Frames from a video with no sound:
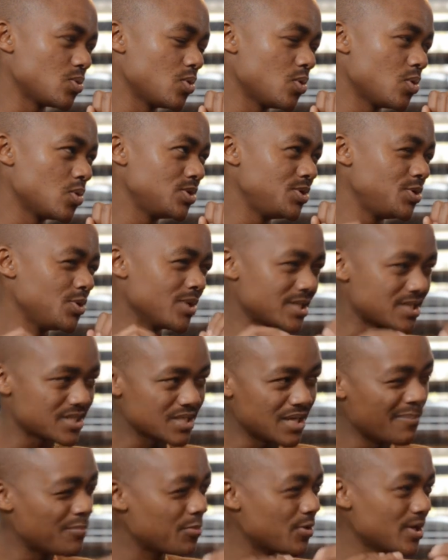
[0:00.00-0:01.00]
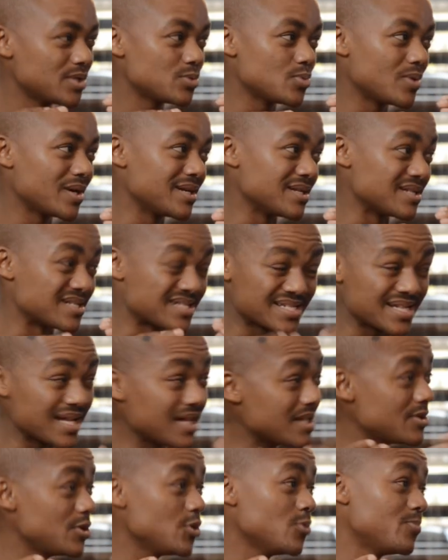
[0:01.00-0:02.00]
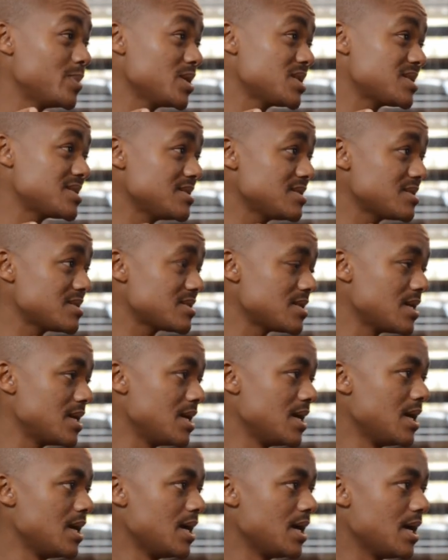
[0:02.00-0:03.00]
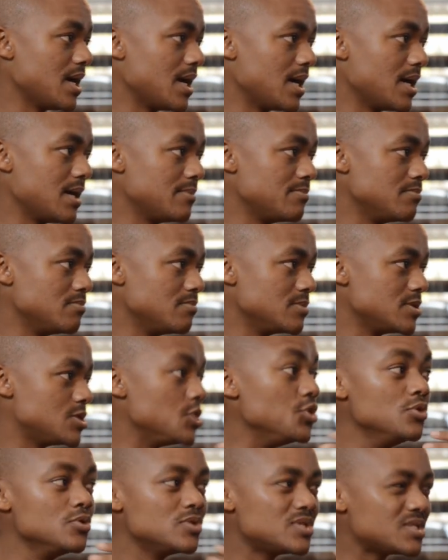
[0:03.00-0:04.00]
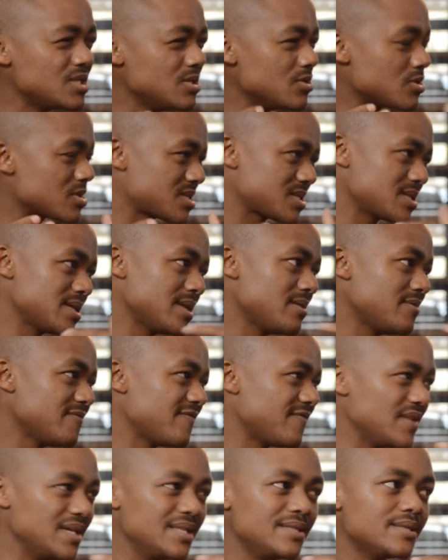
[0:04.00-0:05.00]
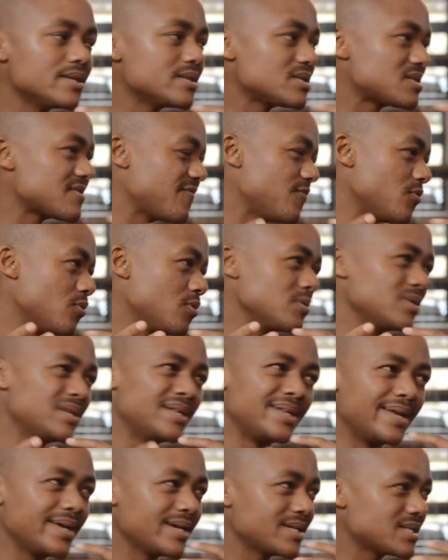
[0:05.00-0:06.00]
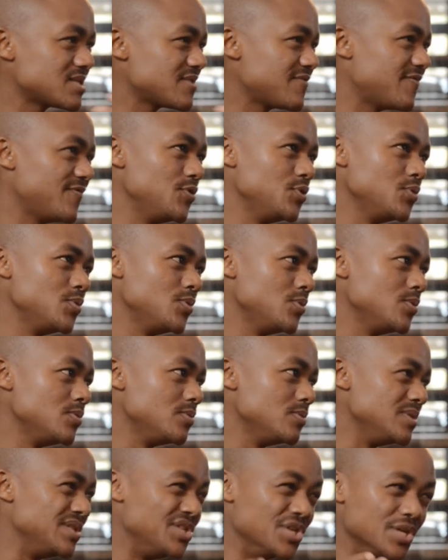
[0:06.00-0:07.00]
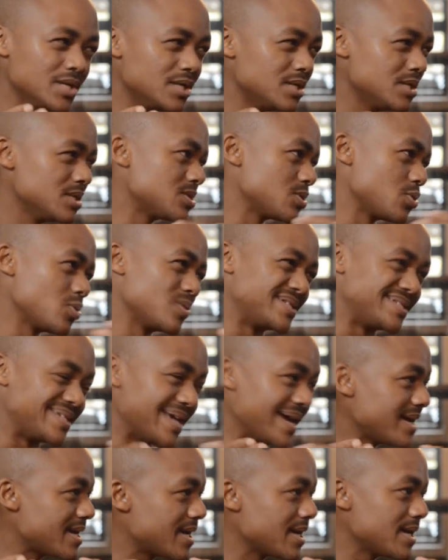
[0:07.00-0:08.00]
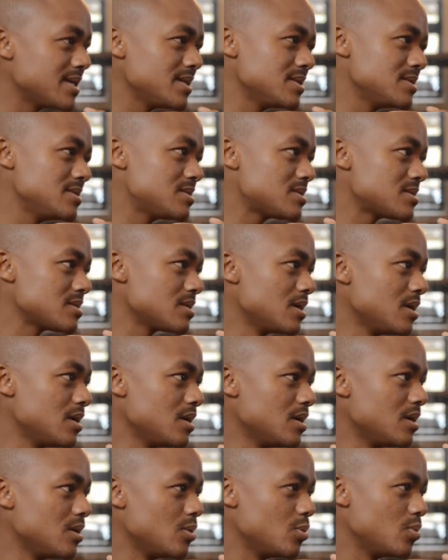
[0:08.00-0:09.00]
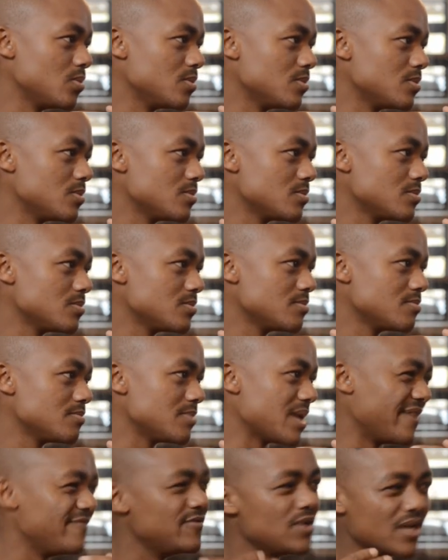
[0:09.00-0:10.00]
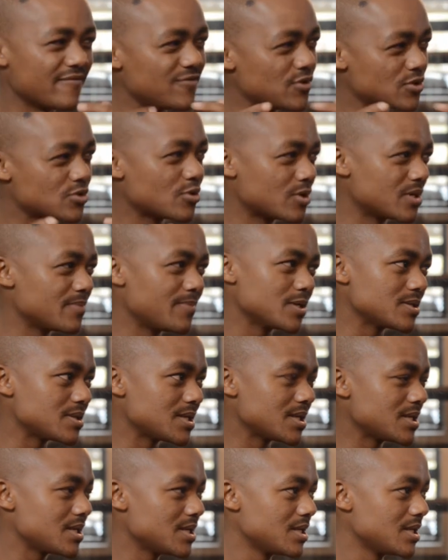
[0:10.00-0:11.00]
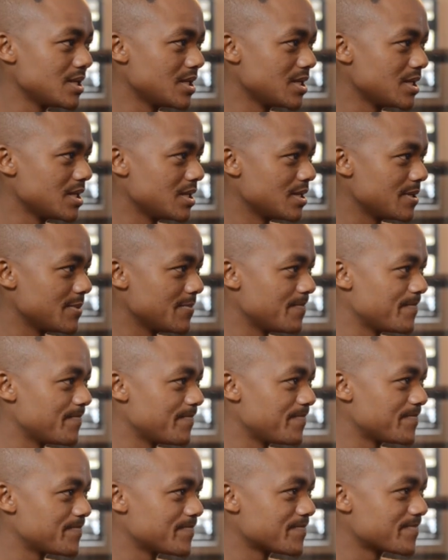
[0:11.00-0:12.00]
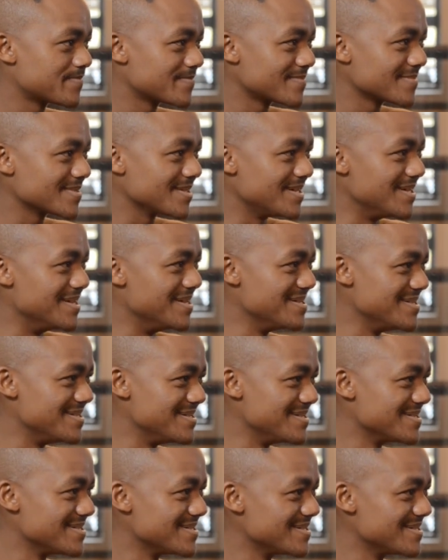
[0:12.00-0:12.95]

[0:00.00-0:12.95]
or do you at some point want to sell your business um, do you see yourself in this for the next few years or decades have you have you thought about that like I said, I'm married